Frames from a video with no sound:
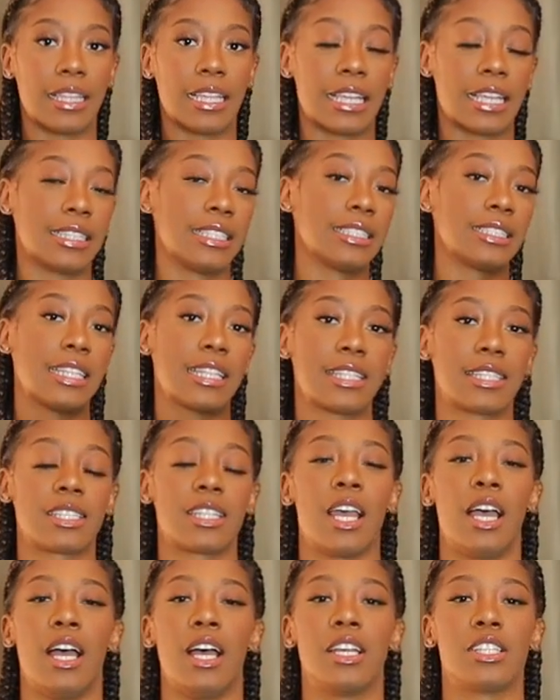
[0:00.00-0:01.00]
Like I think that's
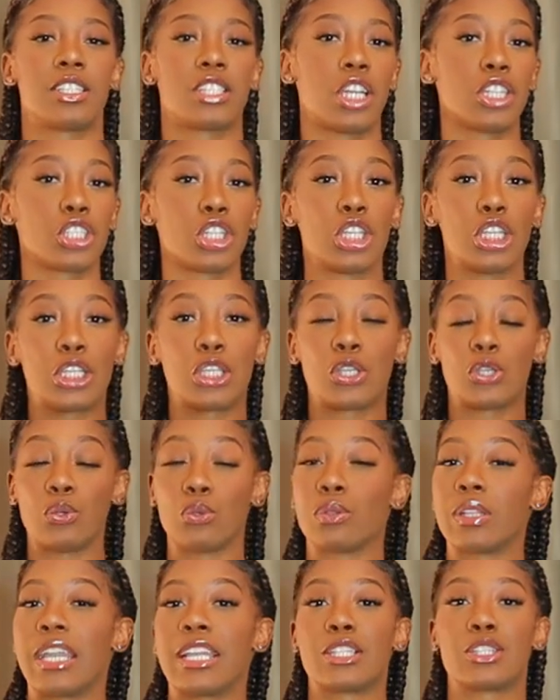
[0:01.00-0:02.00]
such a
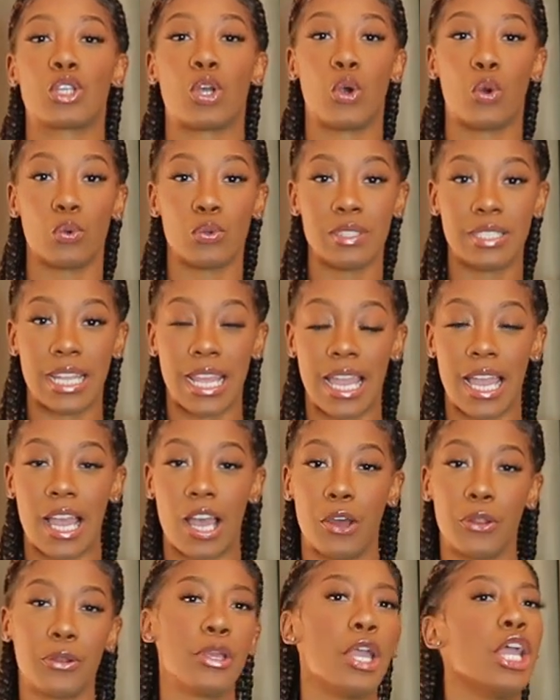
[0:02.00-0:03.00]
cute like toned
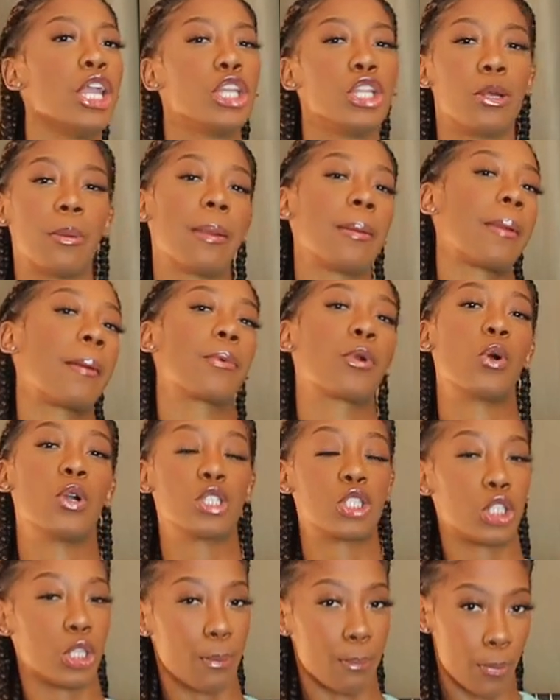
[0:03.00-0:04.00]
down, you know, maybe I'm going
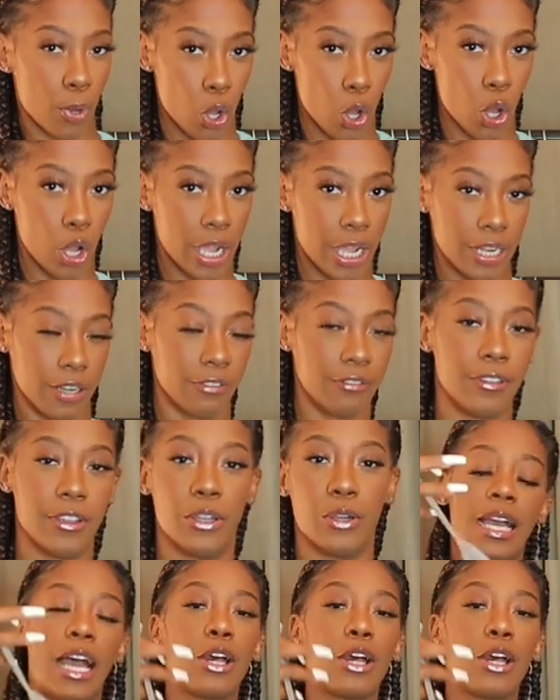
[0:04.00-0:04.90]
to the mall kind of fit.